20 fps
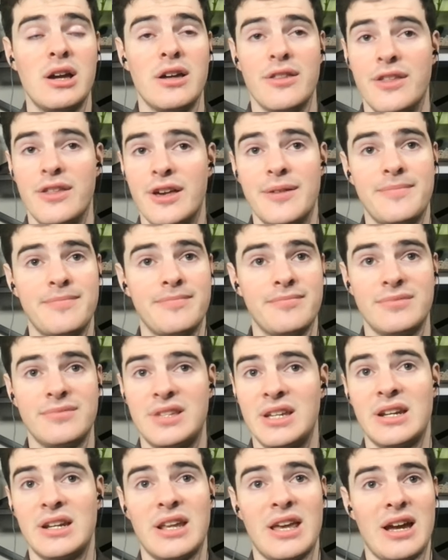that
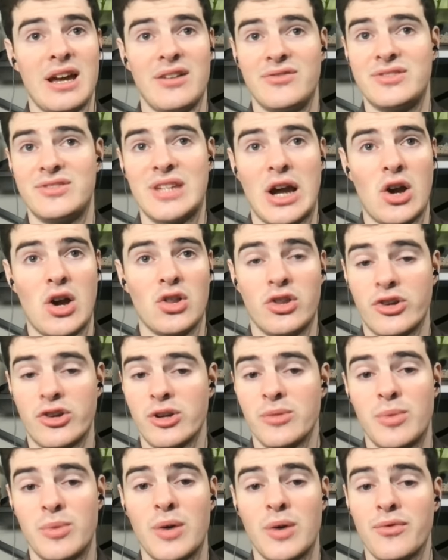didn't have Tyler
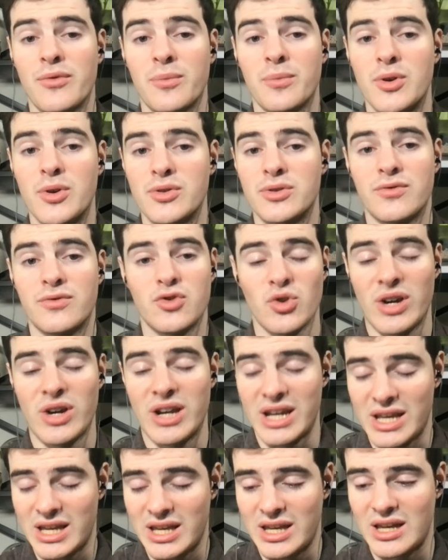Linderbaum for most of
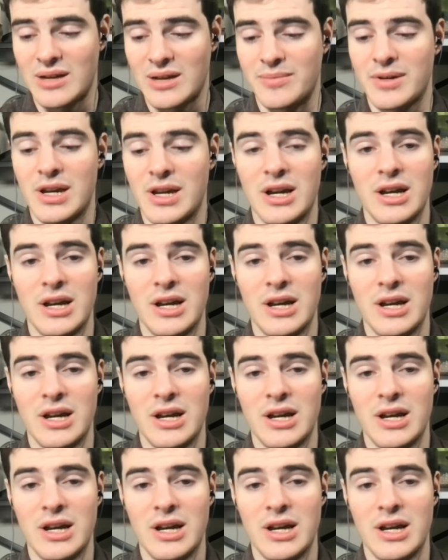training camp.